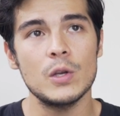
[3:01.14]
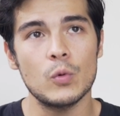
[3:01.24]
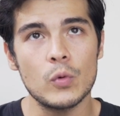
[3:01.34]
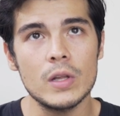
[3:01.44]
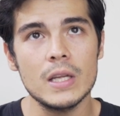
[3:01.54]
can
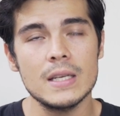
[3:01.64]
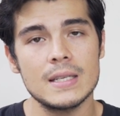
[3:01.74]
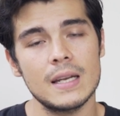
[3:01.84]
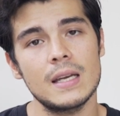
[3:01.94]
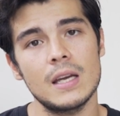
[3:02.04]
you really
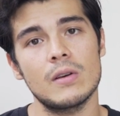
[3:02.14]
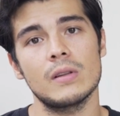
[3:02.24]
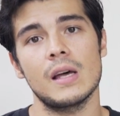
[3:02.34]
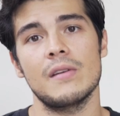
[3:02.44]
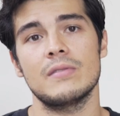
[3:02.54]
dedicate
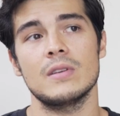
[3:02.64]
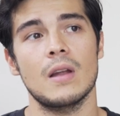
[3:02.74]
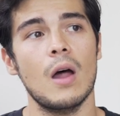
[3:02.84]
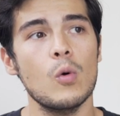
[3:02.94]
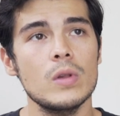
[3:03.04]
your life to
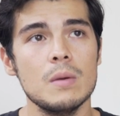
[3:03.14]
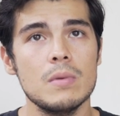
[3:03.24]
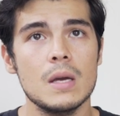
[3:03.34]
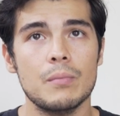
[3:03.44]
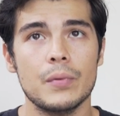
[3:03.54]
not only
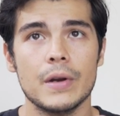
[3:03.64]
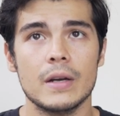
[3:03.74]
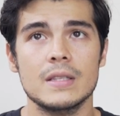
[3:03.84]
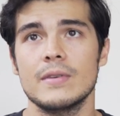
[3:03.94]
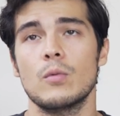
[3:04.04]
being
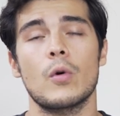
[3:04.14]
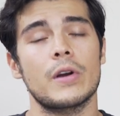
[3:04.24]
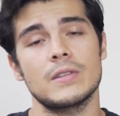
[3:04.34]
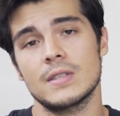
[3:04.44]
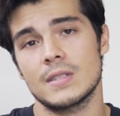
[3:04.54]
productive at
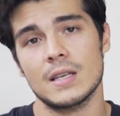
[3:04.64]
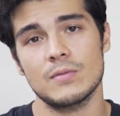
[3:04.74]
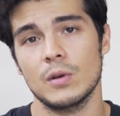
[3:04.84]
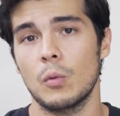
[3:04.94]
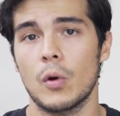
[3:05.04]
work and
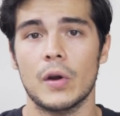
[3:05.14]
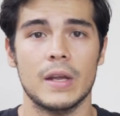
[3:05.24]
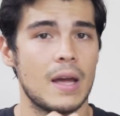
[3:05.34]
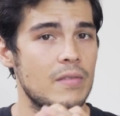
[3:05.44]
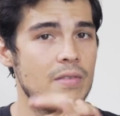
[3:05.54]
successful at work
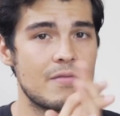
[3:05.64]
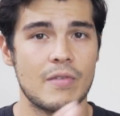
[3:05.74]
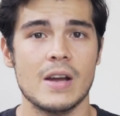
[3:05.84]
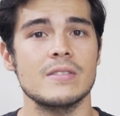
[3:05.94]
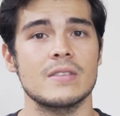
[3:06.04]
and having
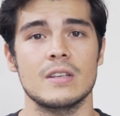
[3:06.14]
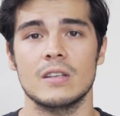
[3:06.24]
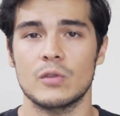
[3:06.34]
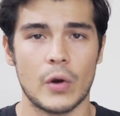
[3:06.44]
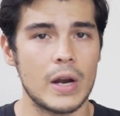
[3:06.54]
friends and a
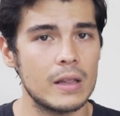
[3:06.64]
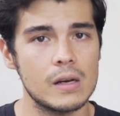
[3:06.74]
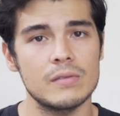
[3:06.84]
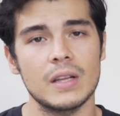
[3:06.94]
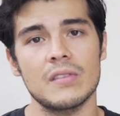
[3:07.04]
great
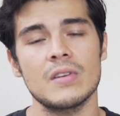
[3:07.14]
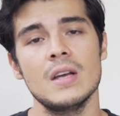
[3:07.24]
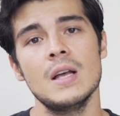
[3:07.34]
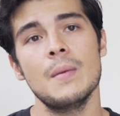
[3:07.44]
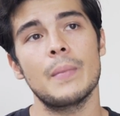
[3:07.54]
love life,
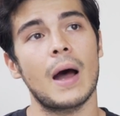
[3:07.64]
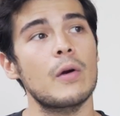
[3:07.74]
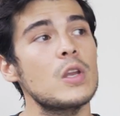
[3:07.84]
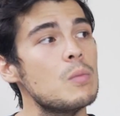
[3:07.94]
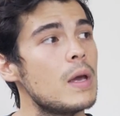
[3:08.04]
so how
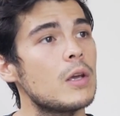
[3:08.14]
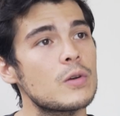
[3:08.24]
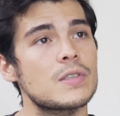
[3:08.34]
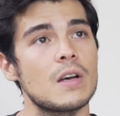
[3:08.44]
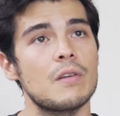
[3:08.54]
can you make
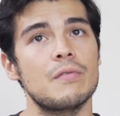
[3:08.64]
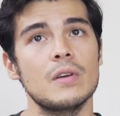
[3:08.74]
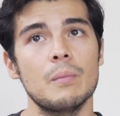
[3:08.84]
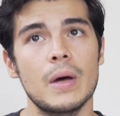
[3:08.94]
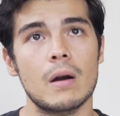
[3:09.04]
yourself
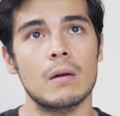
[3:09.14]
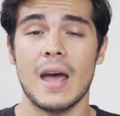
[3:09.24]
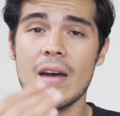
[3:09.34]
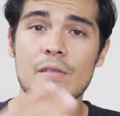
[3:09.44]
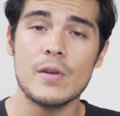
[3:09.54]
feel better?
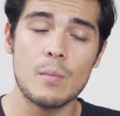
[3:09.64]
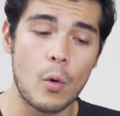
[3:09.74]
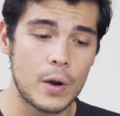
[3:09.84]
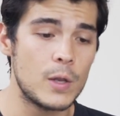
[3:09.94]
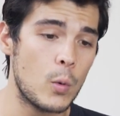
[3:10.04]
Every
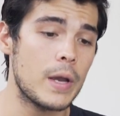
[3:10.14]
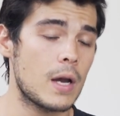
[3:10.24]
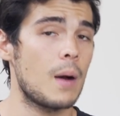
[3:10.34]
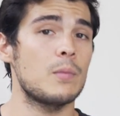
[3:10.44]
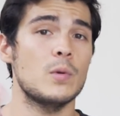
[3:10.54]
morning you
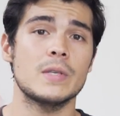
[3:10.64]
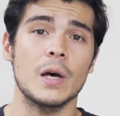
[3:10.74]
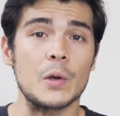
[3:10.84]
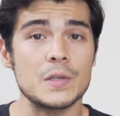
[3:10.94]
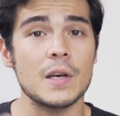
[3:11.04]
wake up, you
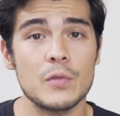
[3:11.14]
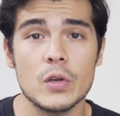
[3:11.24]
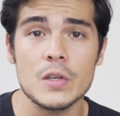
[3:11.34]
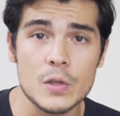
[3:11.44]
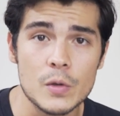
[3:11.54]
tell yourself you
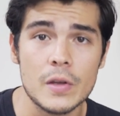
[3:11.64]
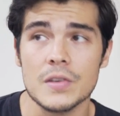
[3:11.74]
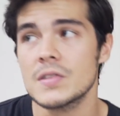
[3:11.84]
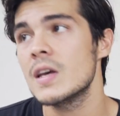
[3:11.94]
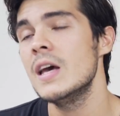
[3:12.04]
can do
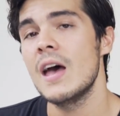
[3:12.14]
this.